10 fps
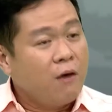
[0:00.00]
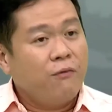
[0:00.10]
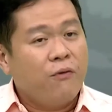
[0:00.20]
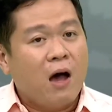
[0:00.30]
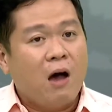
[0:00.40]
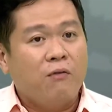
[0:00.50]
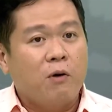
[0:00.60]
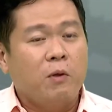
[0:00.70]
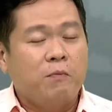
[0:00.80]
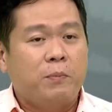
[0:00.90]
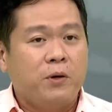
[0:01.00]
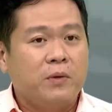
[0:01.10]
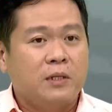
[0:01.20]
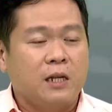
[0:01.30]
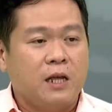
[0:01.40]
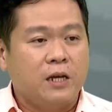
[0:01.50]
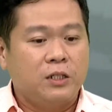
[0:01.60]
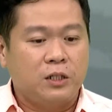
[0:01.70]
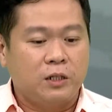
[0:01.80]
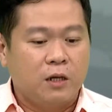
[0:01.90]
have found from the previous
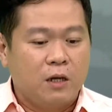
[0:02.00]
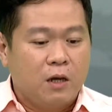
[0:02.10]
election,